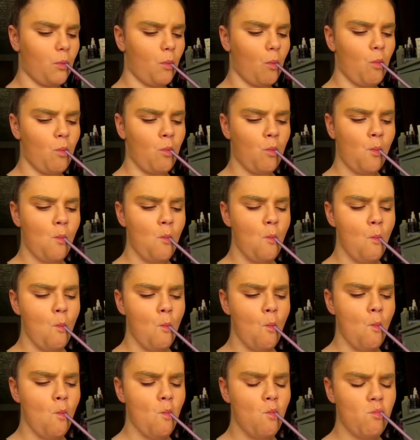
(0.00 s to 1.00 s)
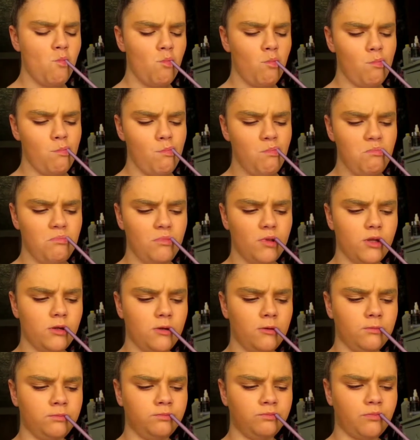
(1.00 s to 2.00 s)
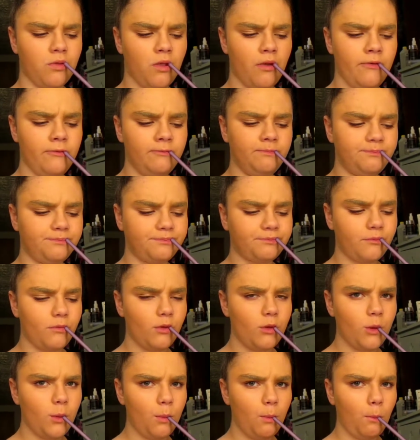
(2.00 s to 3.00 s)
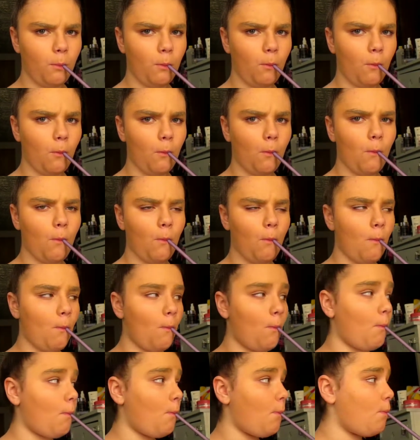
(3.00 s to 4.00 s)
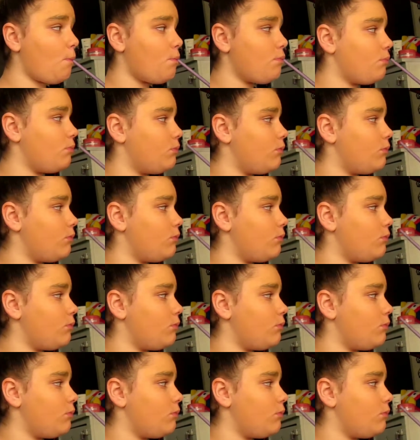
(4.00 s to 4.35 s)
Nobody speaks.